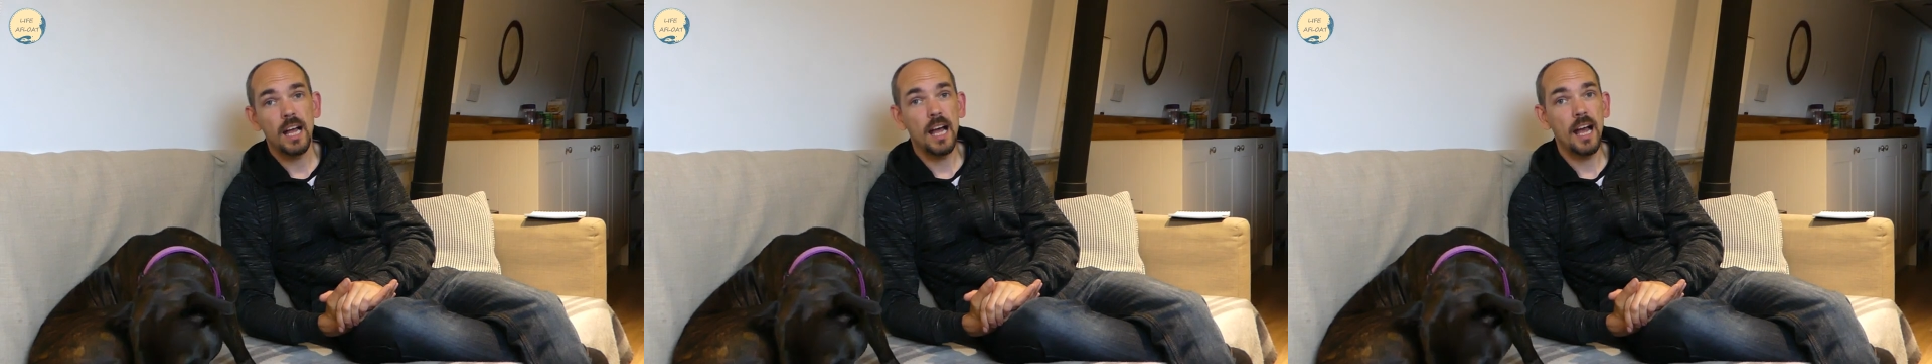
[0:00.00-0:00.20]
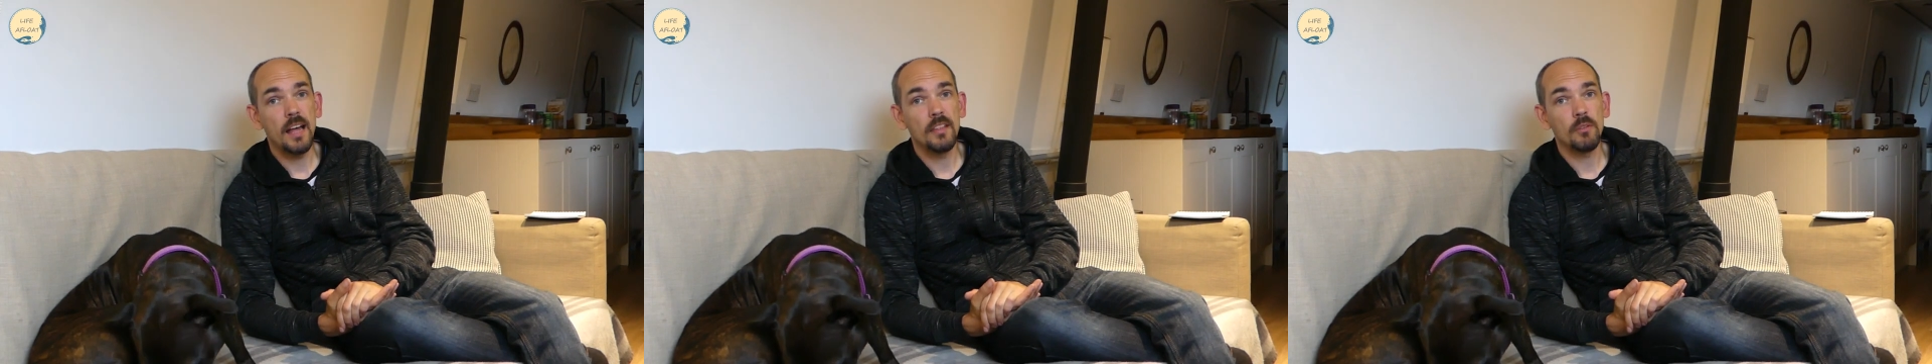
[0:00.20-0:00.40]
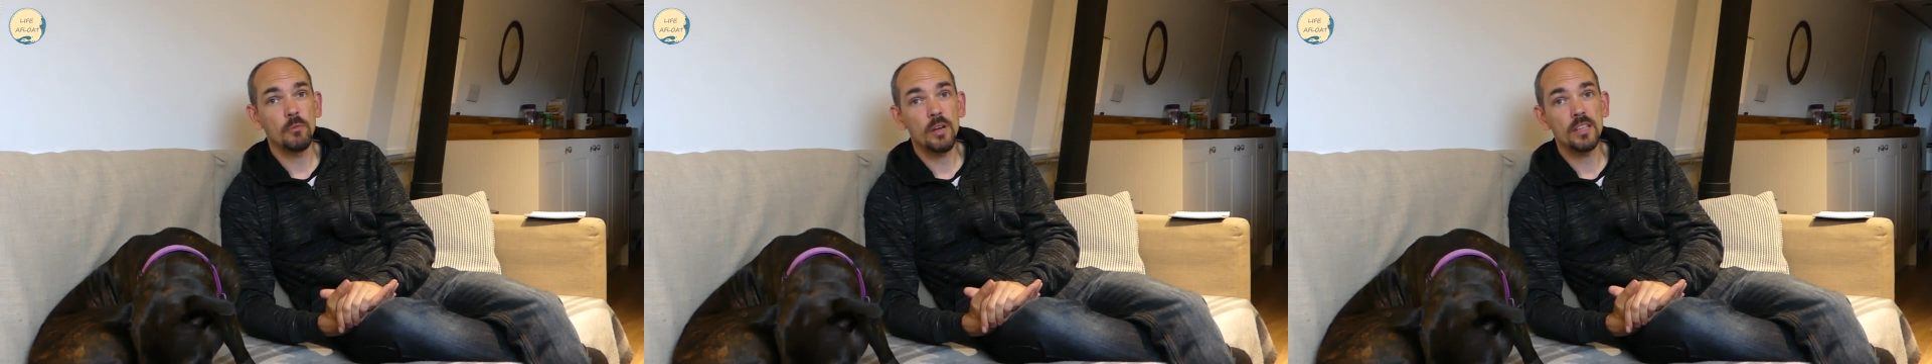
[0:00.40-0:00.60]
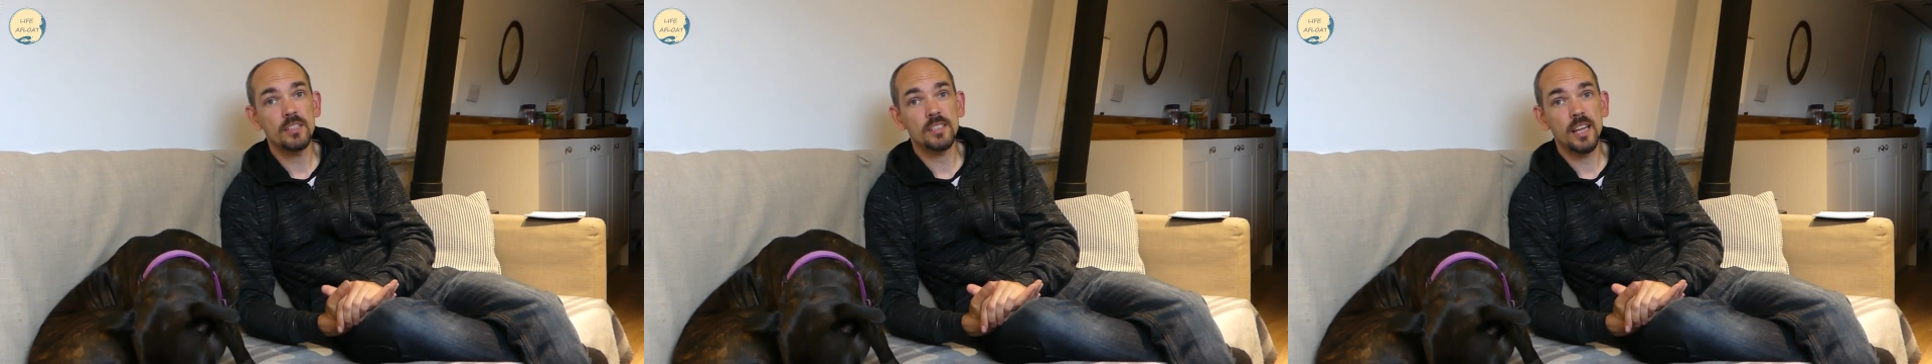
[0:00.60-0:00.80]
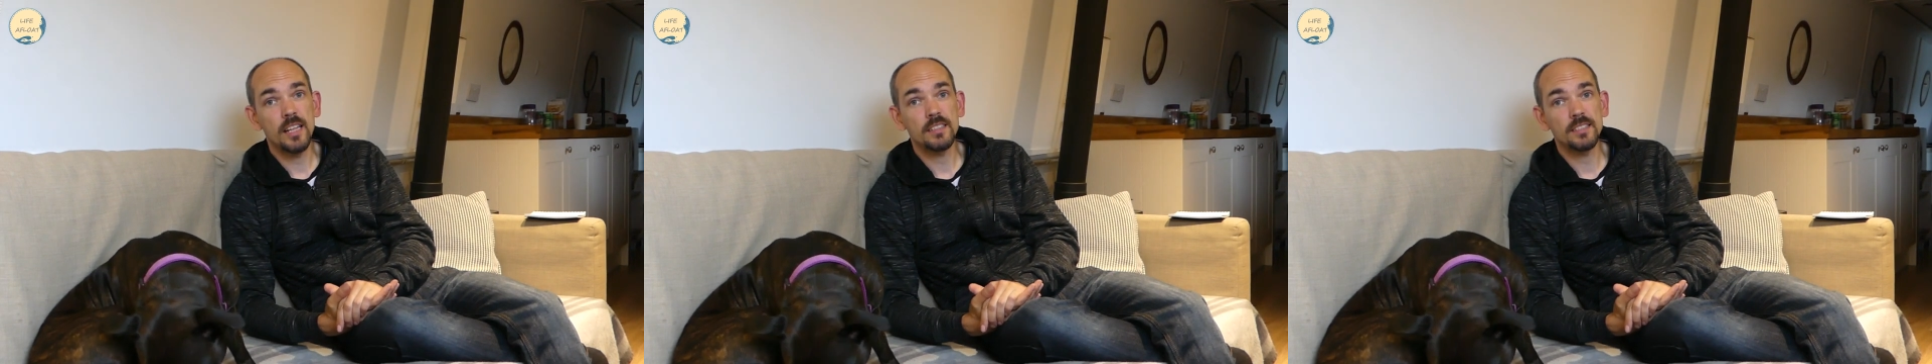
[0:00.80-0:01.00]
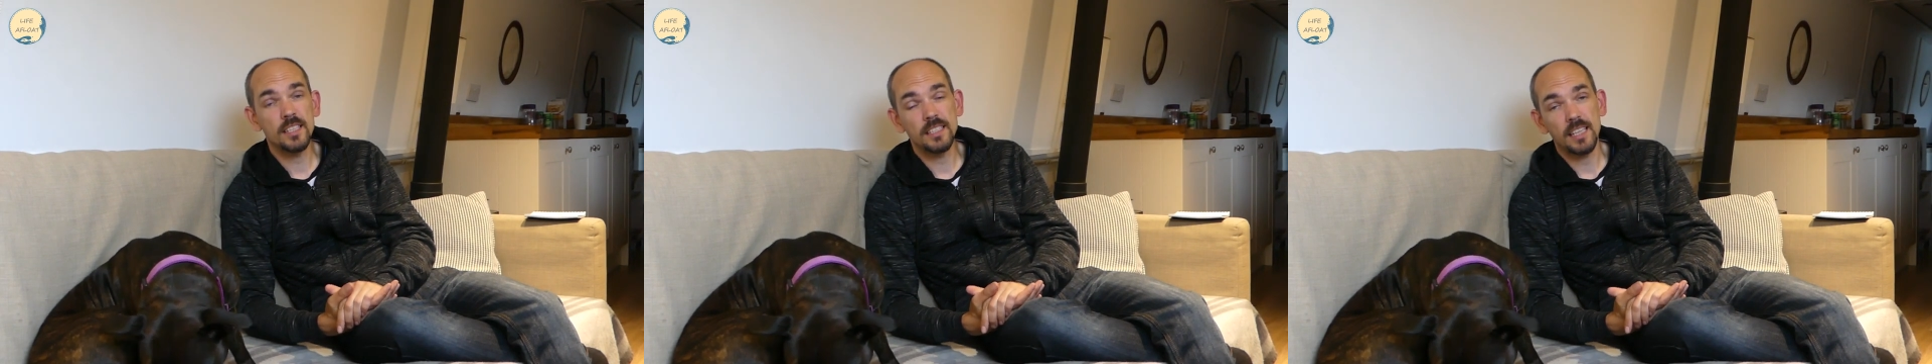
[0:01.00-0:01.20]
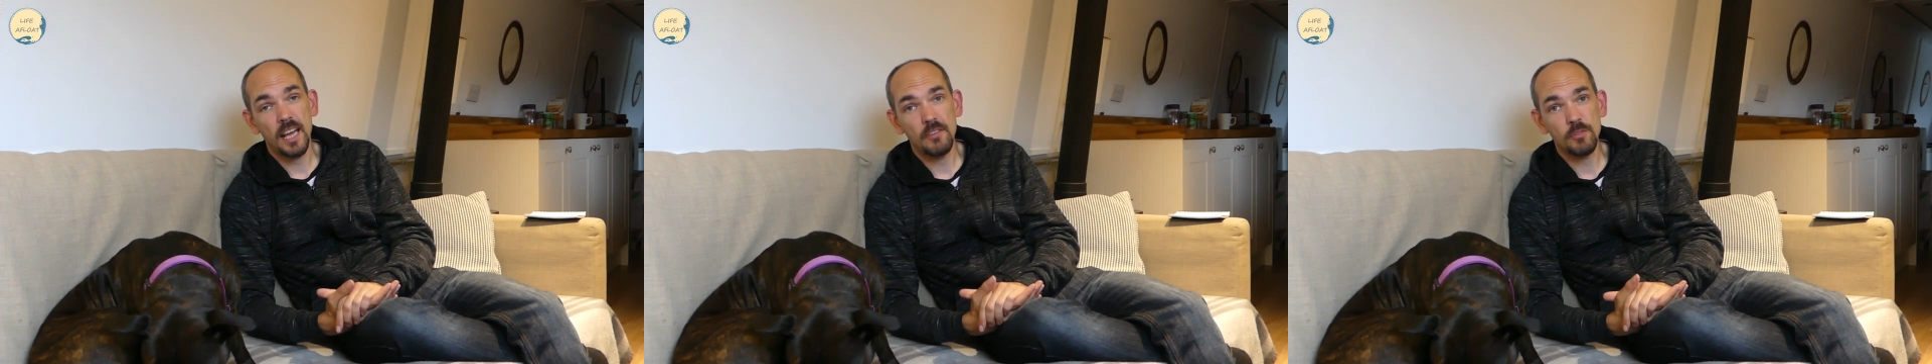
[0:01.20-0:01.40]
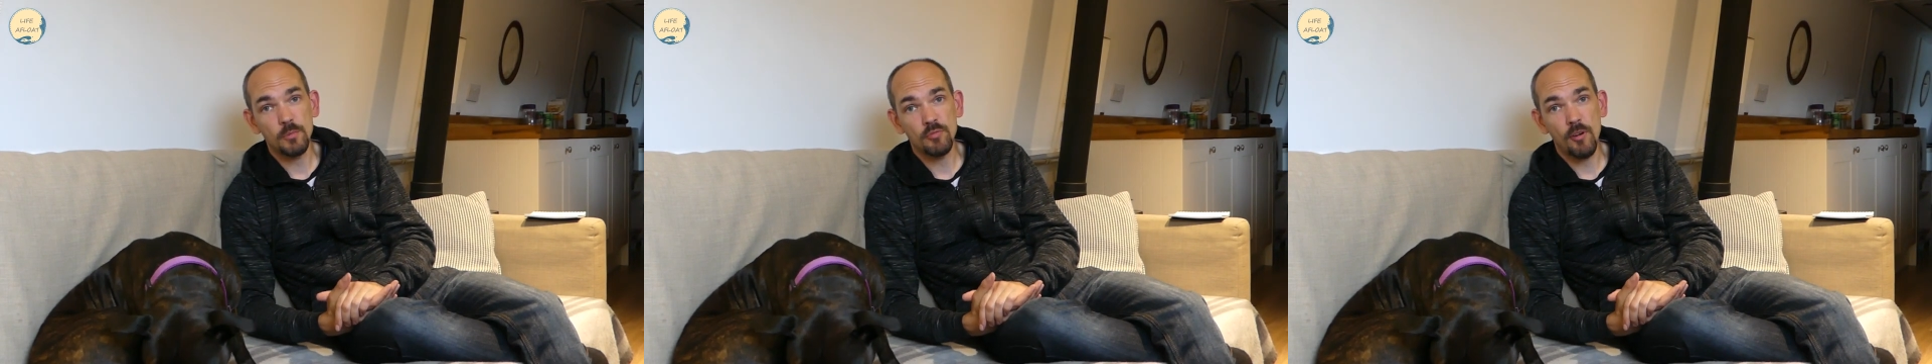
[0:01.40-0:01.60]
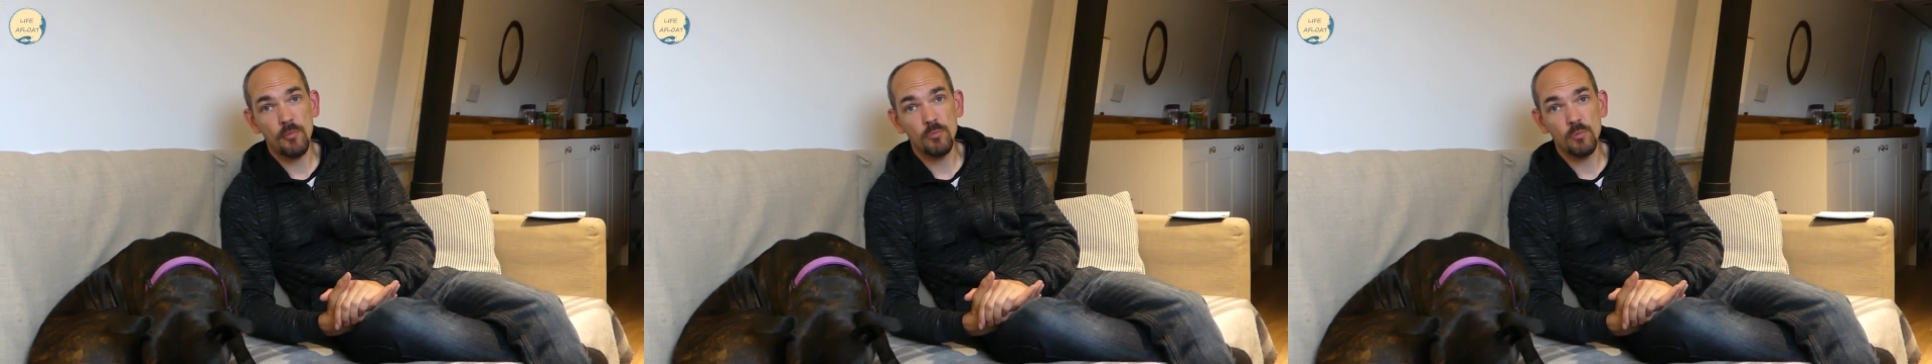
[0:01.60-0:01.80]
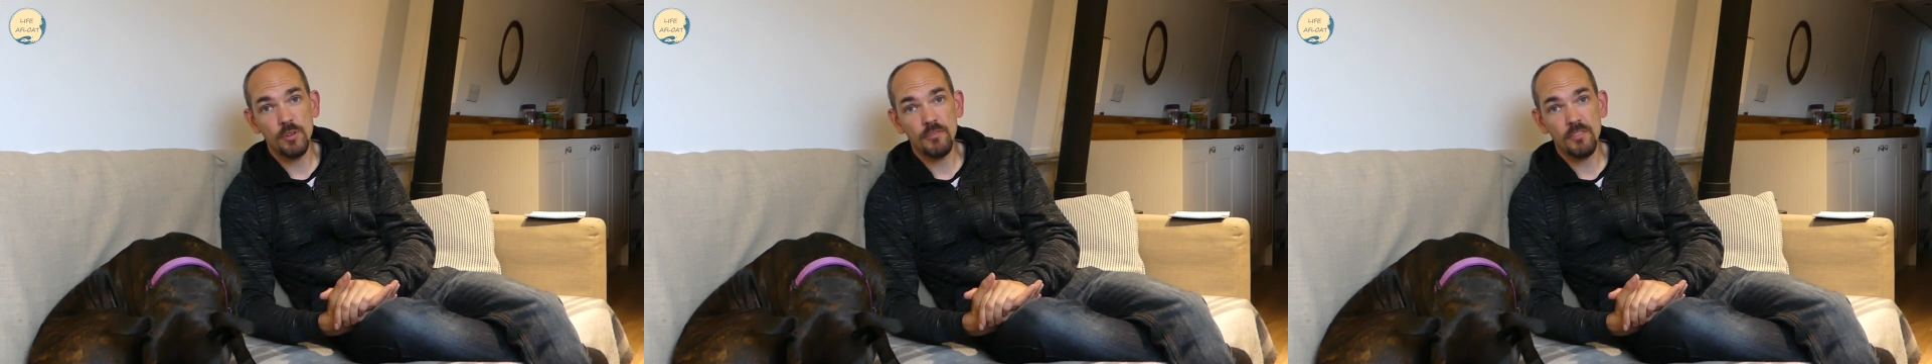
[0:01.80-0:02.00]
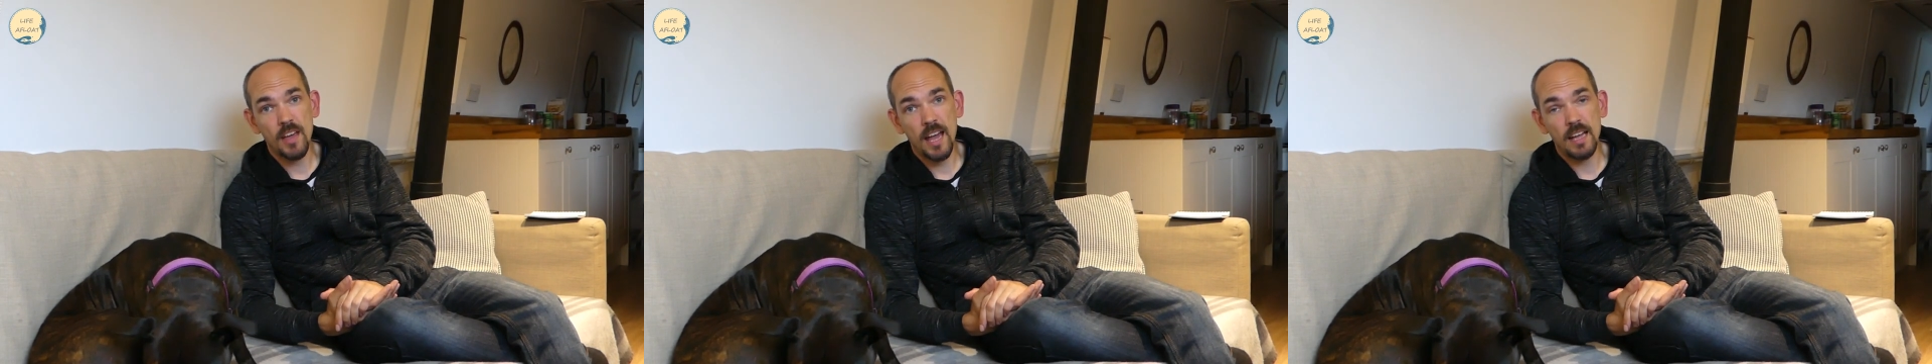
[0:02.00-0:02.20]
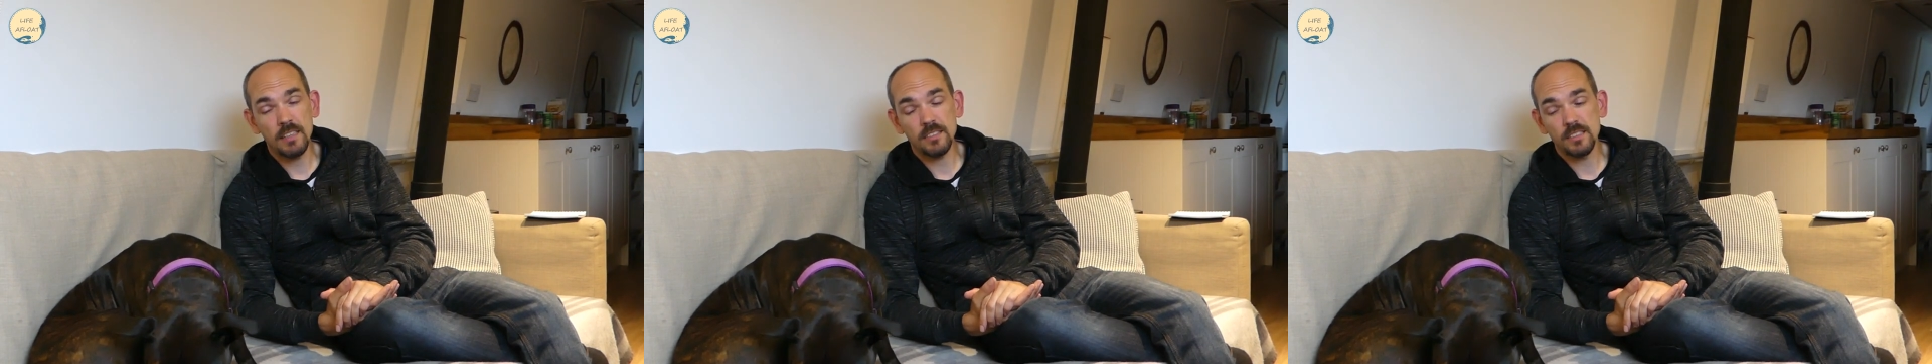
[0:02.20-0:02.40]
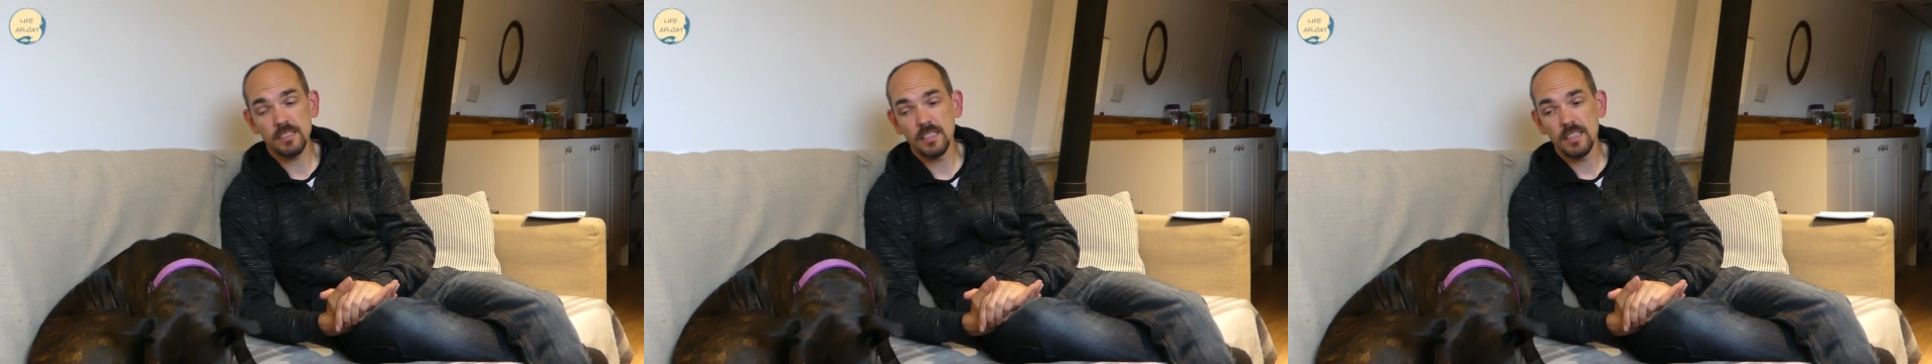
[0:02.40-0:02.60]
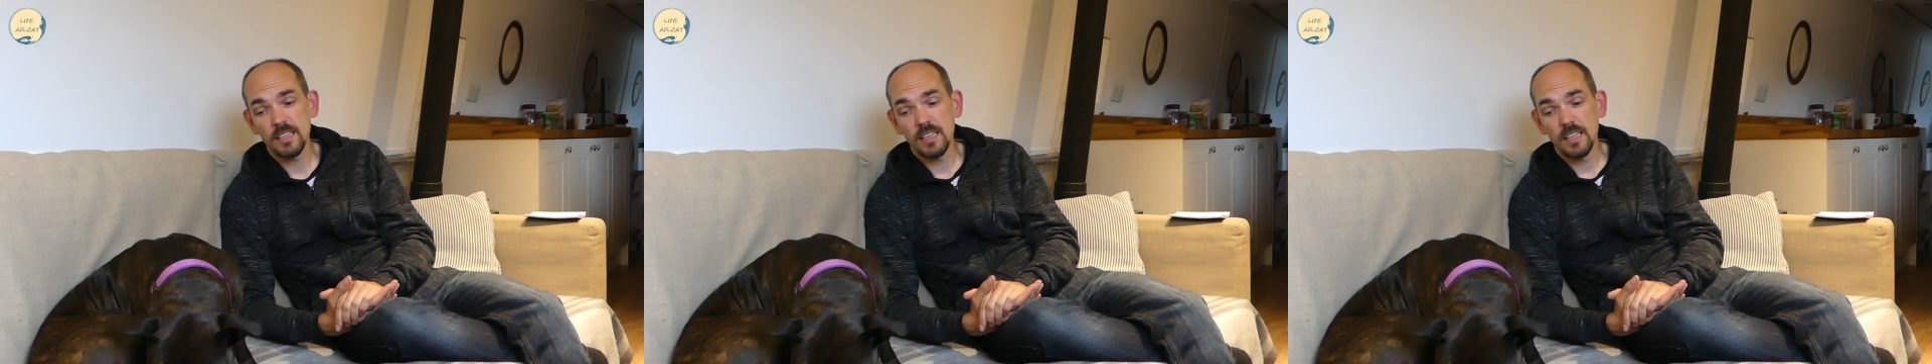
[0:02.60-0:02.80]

The ones that didn't have a problem with that,